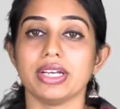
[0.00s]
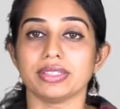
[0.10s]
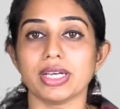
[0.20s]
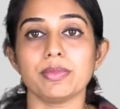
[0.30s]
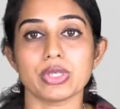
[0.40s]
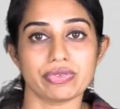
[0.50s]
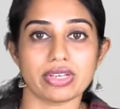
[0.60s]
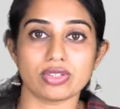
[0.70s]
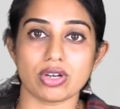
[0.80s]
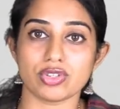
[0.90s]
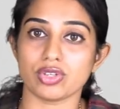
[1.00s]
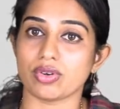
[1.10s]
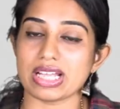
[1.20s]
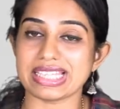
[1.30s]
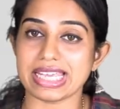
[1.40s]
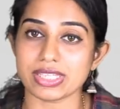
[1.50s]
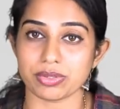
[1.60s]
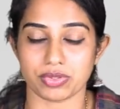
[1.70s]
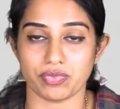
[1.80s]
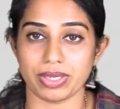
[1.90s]
Thermosphere is also known as
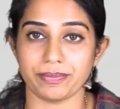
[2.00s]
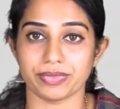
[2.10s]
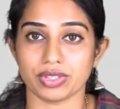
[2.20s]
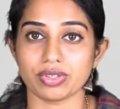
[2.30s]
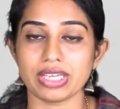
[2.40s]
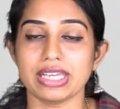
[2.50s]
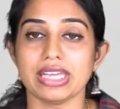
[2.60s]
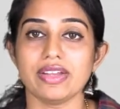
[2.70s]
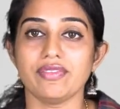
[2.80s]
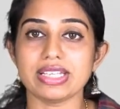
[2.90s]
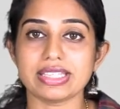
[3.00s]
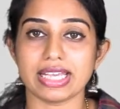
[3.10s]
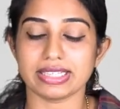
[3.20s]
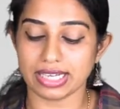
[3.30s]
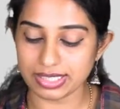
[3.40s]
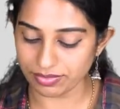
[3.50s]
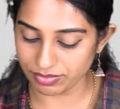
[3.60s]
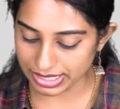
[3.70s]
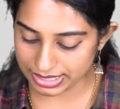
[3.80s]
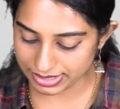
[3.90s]
exosphere. Okay. We say that
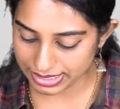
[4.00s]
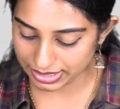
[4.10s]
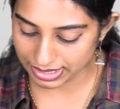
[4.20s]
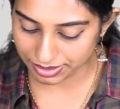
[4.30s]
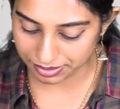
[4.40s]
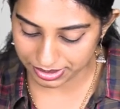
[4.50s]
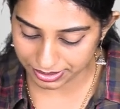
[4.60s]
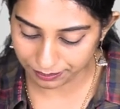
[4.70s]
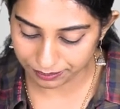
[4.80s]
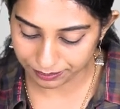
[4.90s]
we can see the layers here.